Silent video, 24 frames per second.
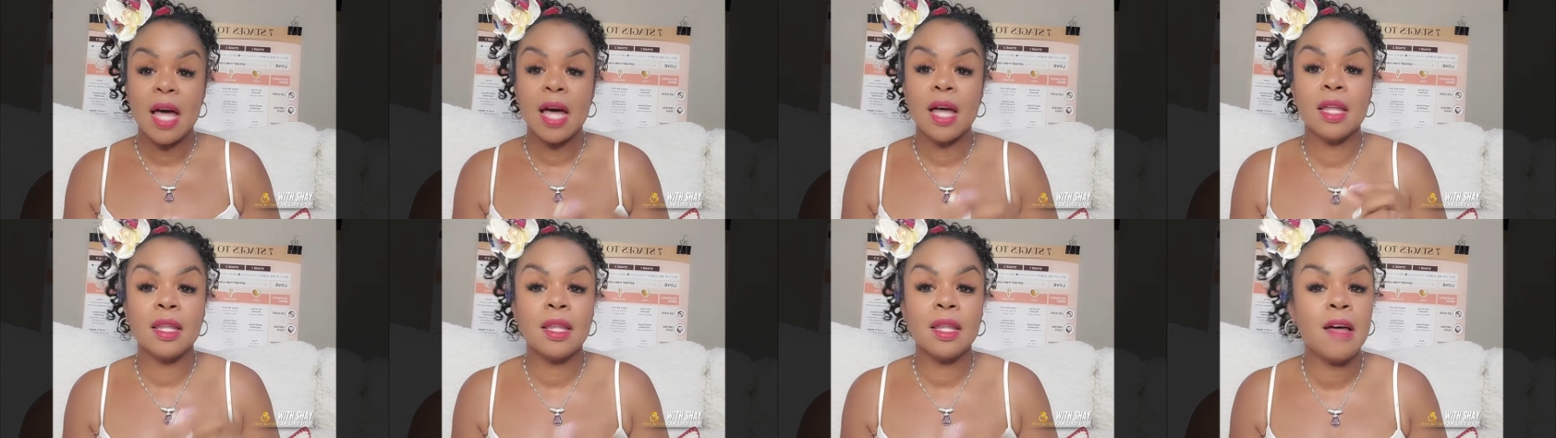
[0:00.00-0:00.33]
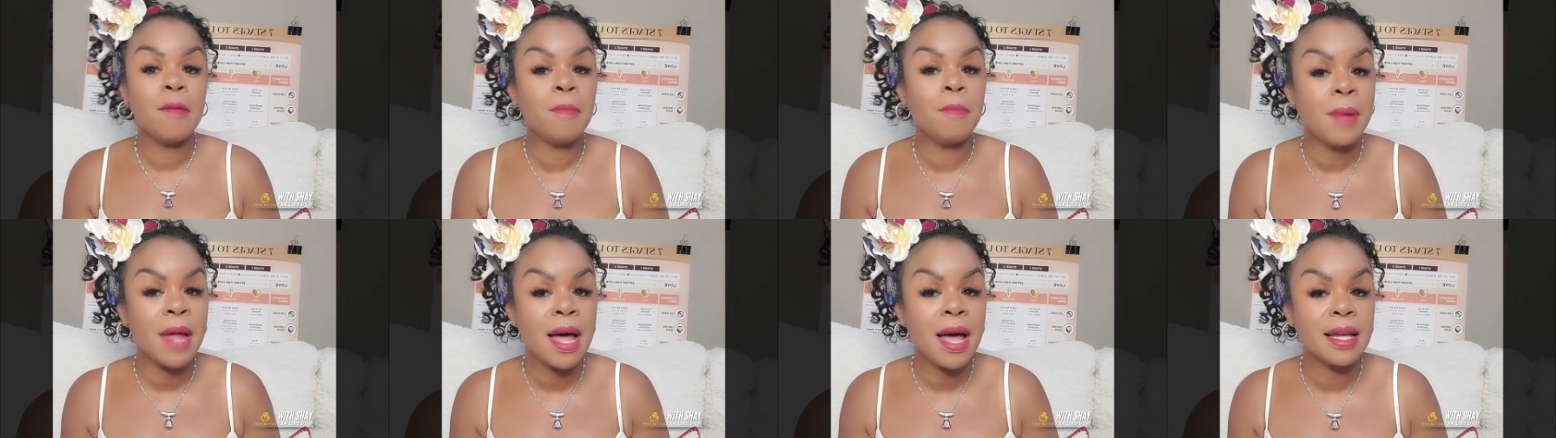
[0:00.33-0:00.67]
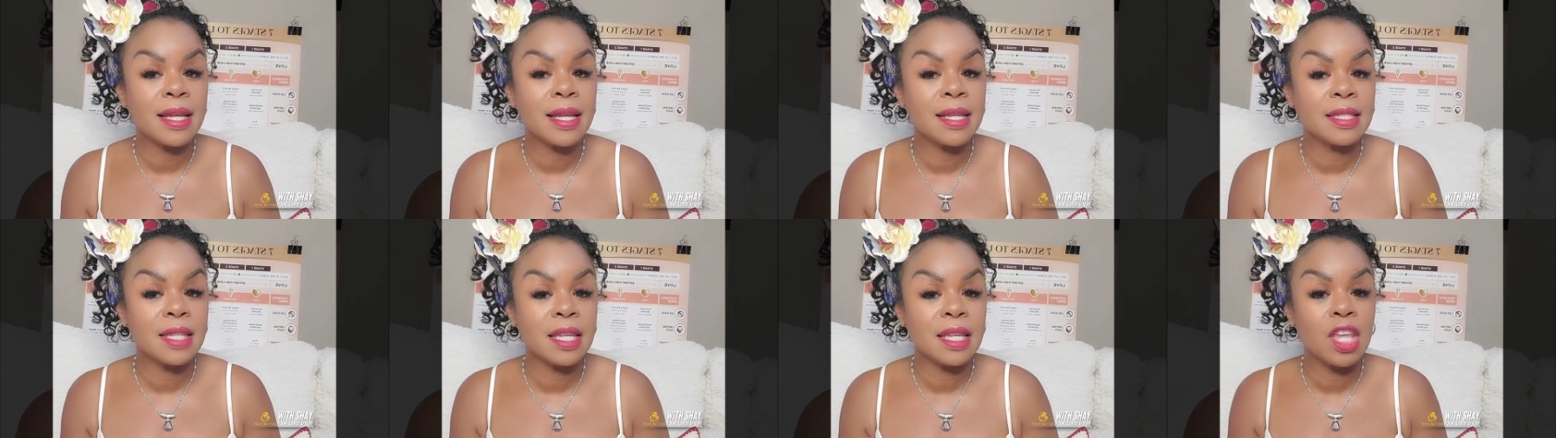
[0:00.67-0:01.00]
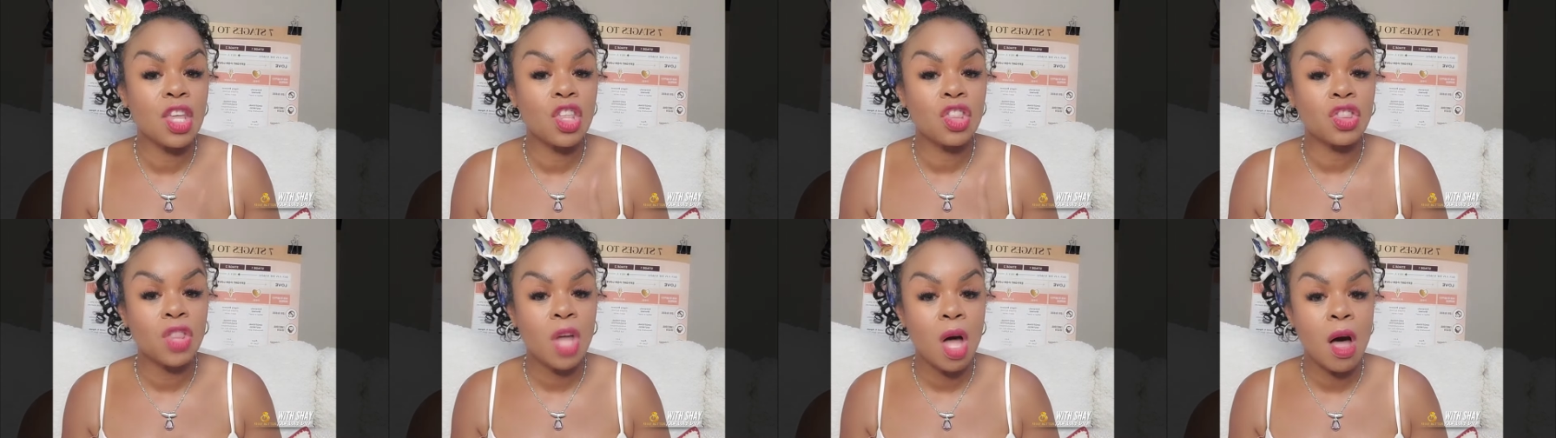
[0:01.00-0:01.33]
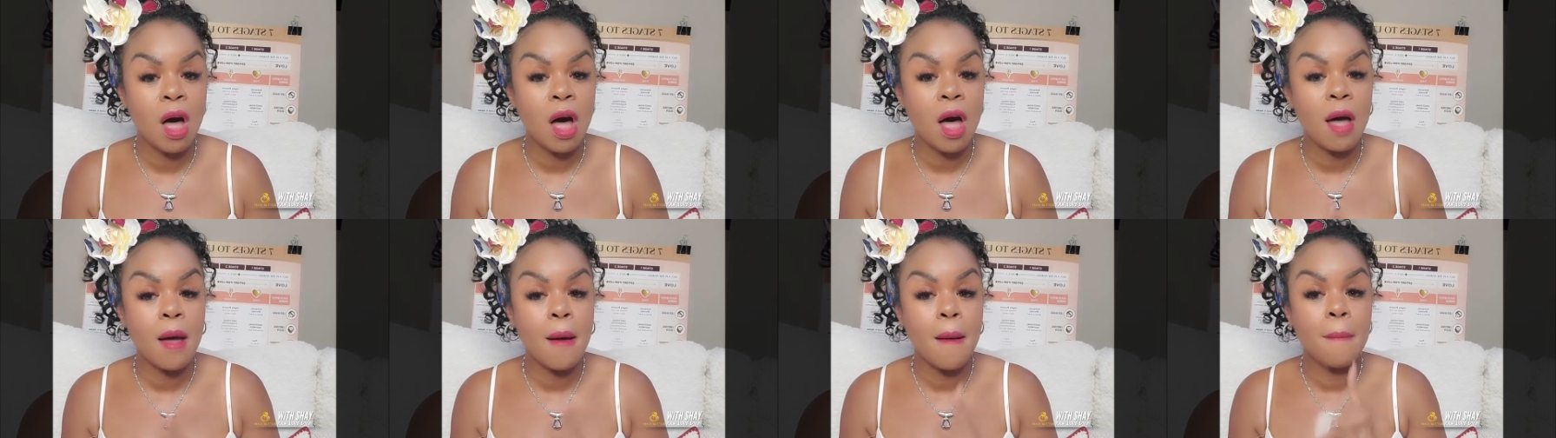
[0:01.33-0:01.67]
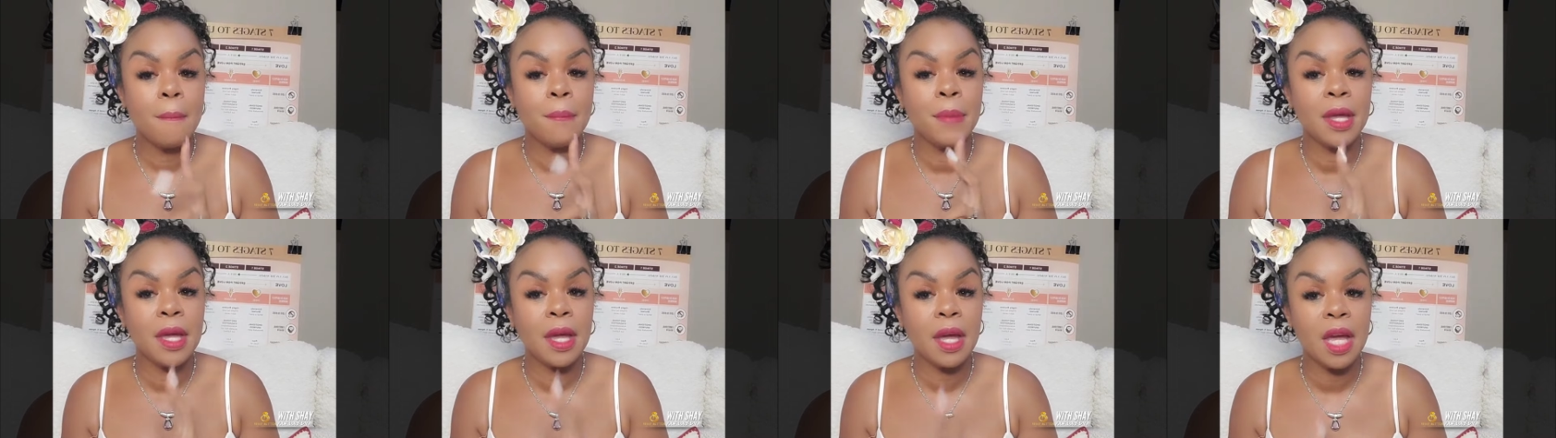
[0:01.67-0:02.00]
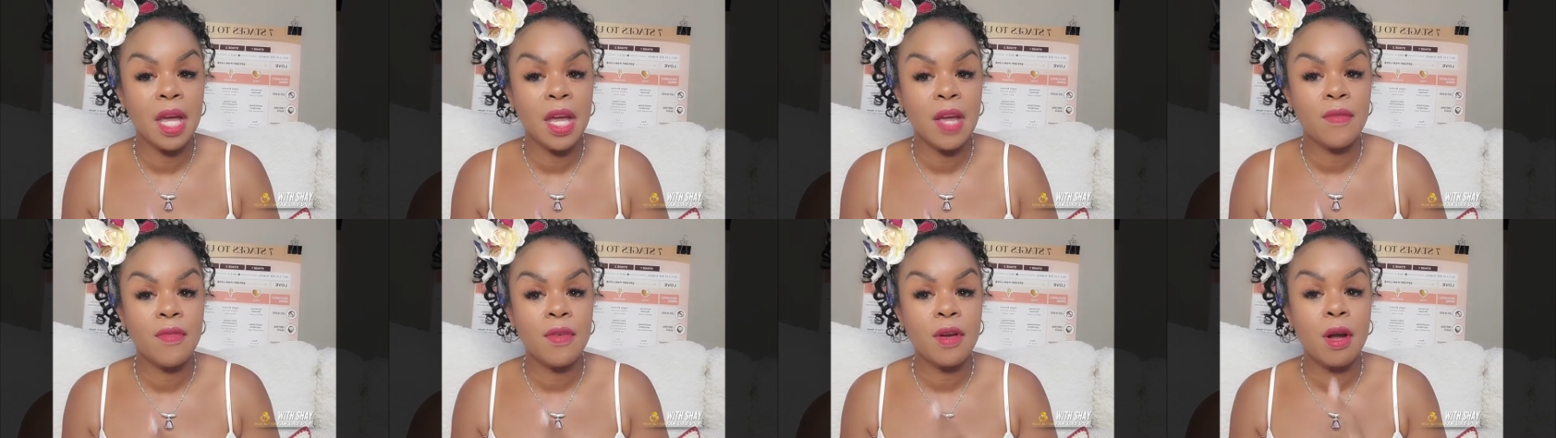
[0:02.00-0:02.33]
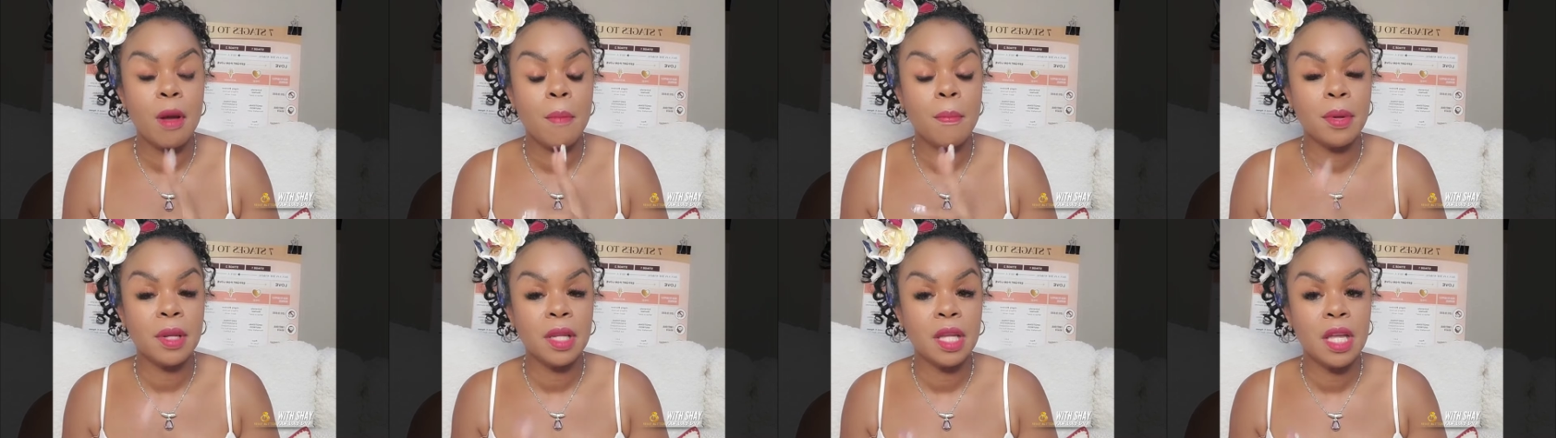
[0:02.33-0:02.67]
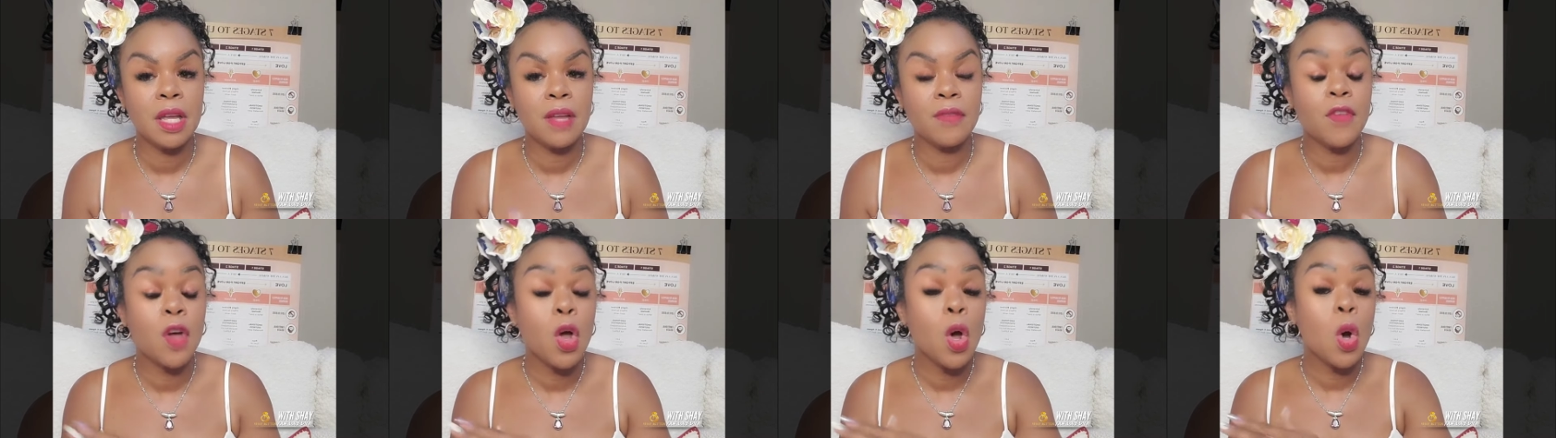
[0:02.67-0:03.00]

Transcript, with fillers: A love block is any thought, behavior, belief,